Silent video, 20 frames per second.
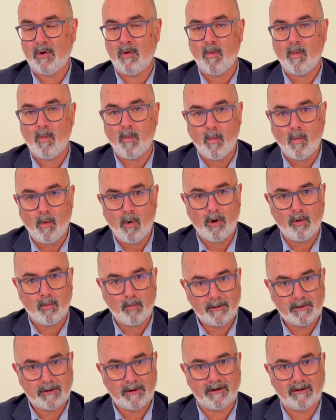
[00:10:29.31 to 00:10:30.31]
what
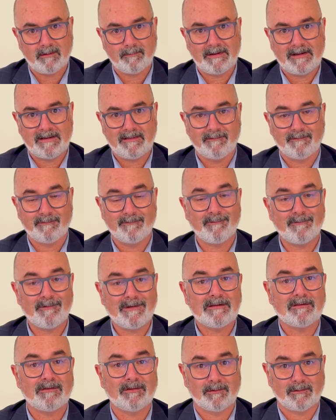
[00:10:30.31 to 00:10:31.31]
were going to be the
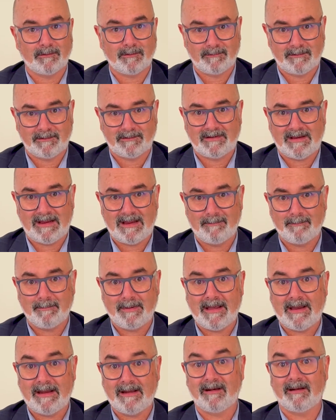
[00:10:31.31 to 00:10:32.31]
features of this
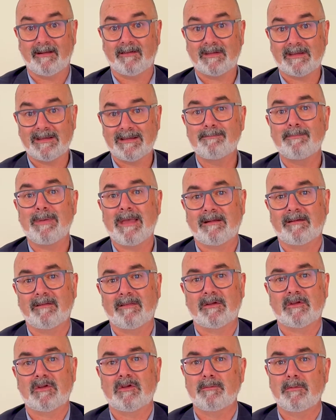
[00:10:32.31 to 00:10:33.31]
campaign and its impact in the
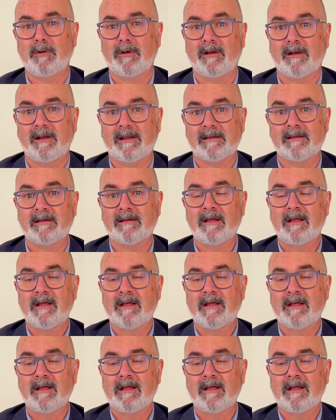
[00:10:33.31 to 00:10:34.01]
community